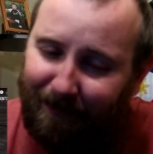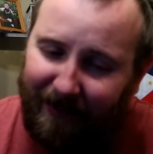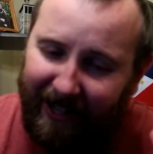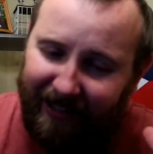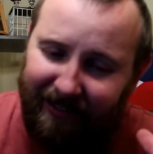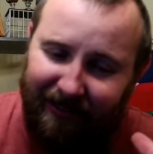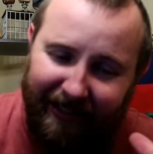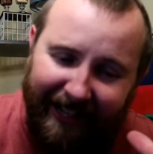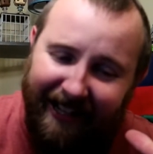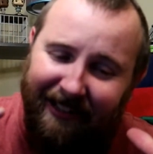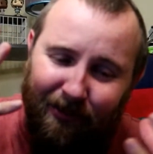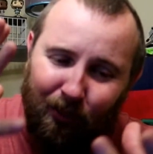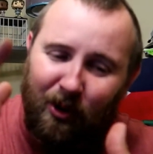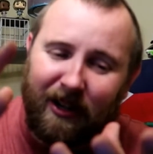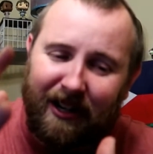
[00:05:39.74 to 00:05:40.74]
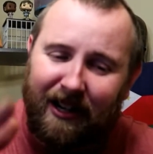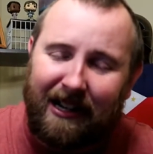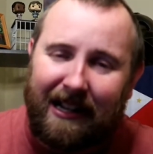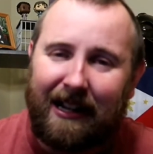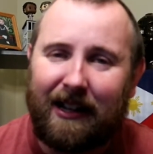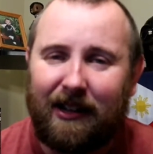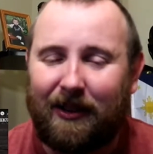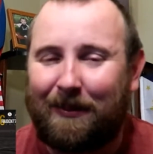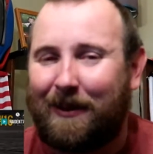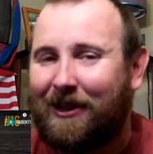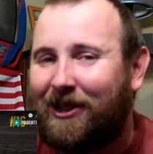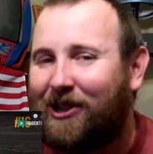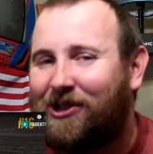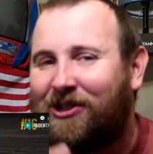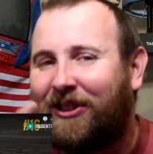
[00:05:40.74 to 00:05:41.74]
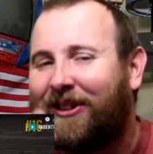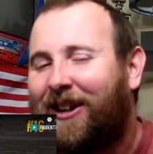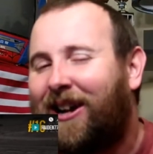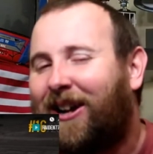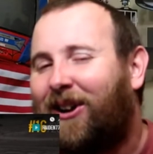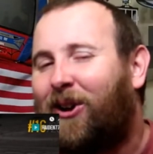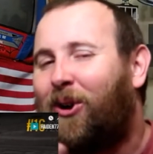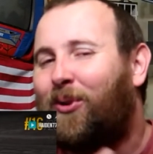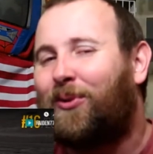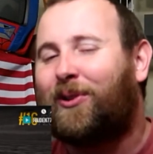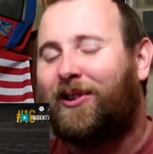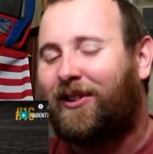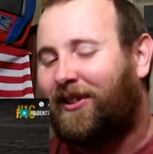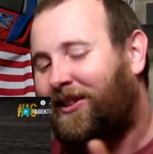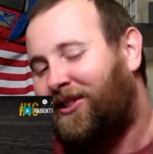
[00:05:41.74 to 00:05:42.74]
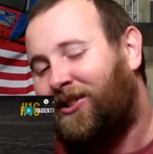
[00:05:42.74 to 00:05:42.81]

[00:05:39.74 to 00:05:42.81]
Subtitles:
it's what it is, because you're not always,